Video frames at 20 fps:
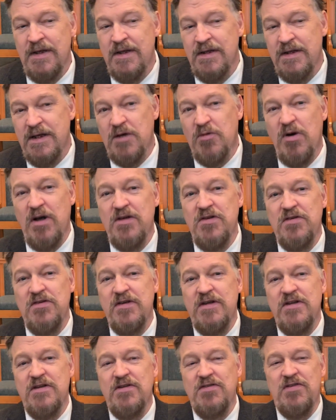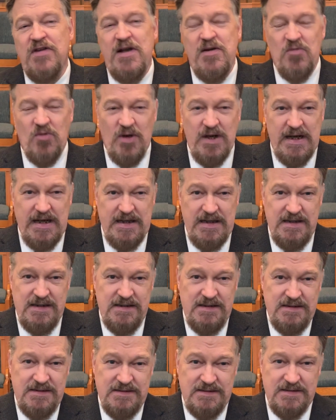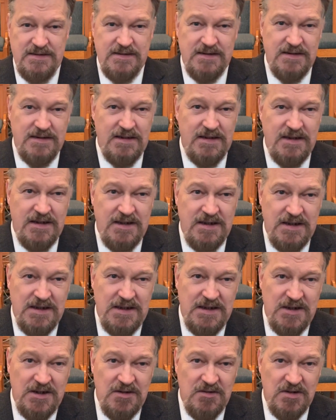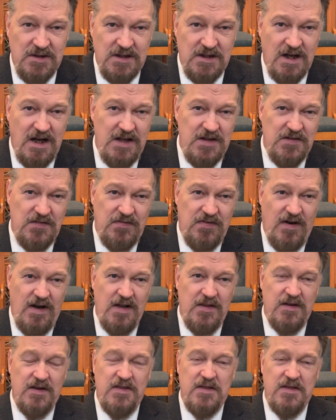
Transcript: Dear ones, in the same way, when God the Father,